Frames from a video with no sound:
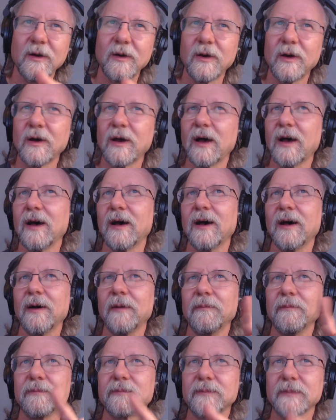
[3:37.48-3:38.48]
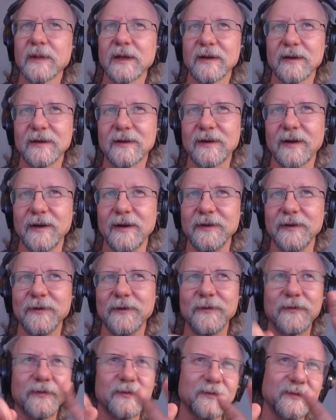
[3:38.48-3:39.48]
kind
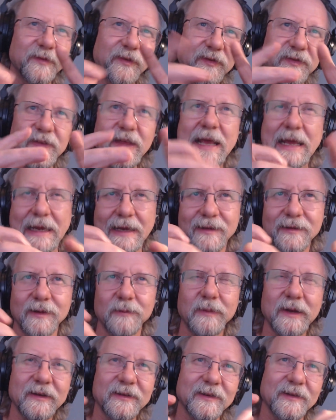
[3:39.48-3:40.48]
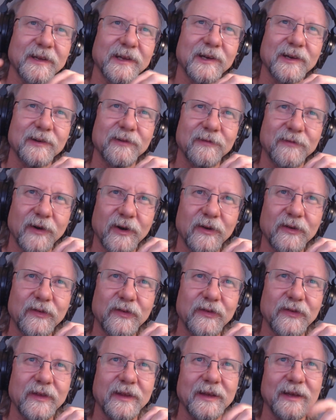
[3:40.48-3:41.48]
of thing that basically
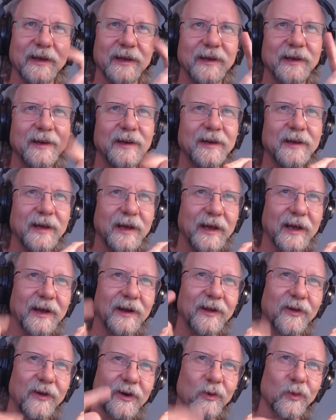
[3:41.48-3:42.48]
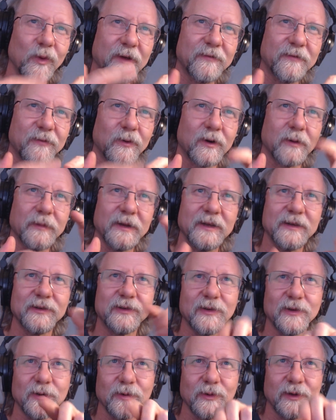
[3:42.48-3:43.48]
converts the analog waveform
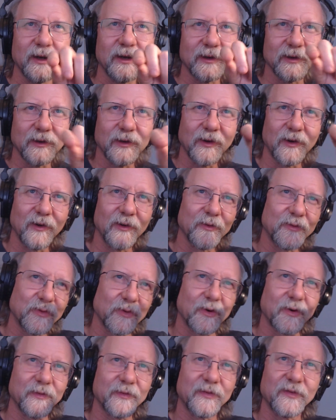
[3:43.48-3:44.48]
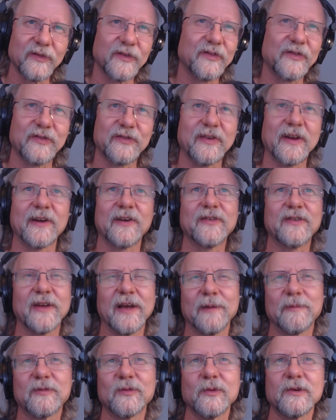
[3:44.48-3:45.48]
into little sort of stair
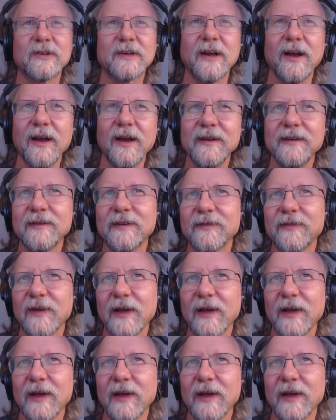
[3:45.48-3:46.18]
steps, which kind of